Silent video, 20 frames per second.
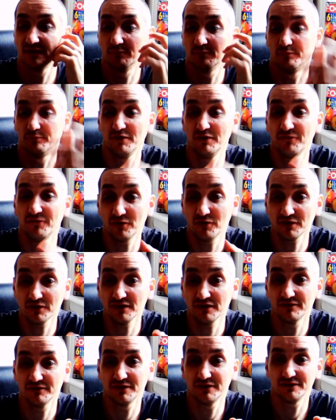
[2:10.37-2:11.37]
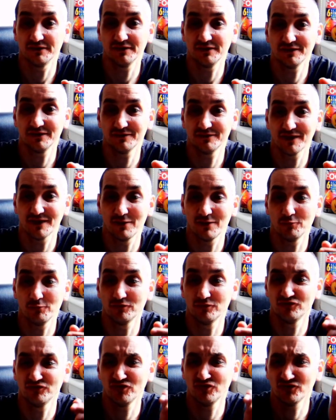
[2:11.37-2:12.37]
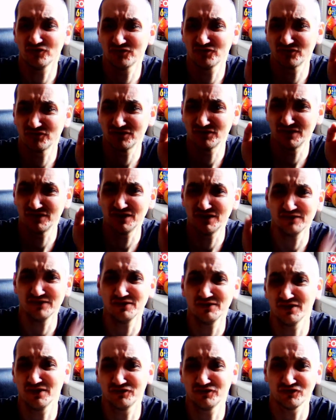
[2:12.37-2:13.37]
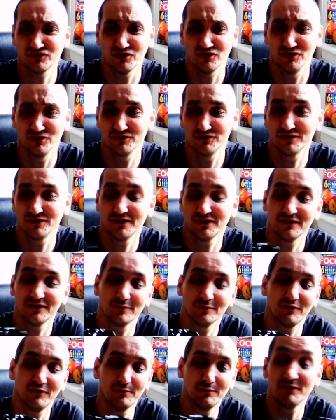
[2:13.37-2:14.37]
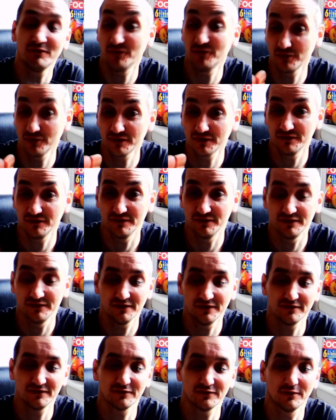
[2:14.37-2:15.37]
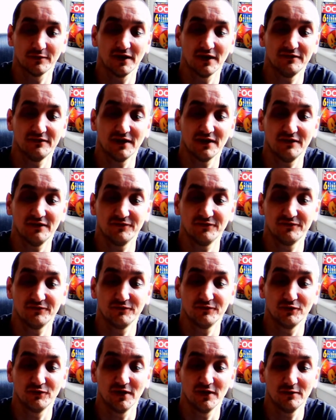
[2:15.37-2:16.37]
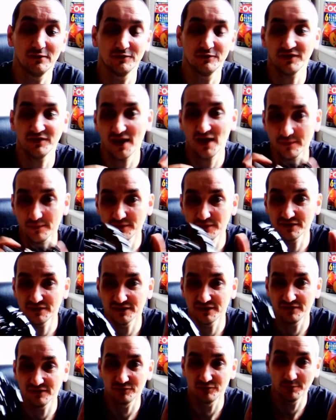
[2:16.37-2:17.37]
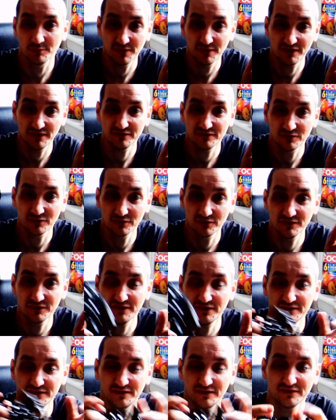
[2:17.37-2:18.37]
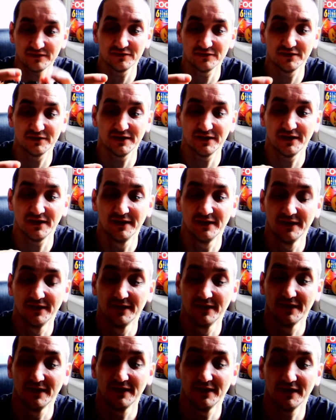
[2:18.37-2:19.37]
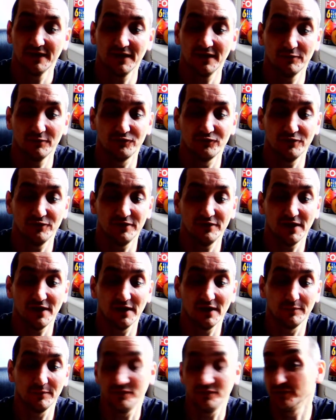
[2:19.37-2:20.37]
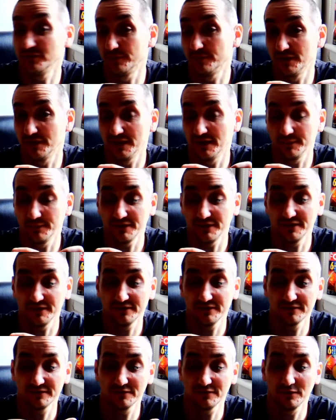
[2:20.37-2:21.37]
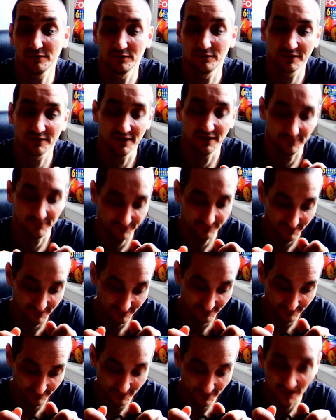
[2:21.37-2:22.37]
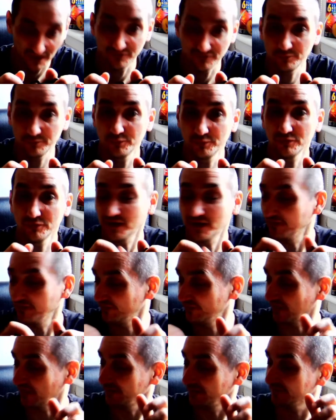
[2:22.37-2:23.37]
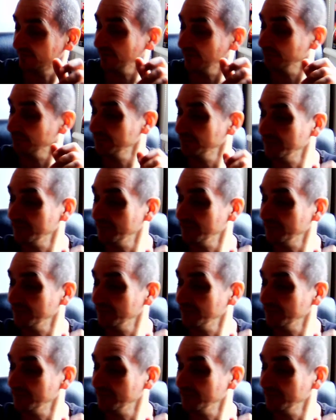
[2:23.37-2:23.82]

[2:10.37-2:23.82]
before giving it, yes, I will just give it a shot, yes, before giving, yes. So I was happy that I've replaced all this yesterday, and I was really happy, super happy, yes. Okay, fine. I've assembled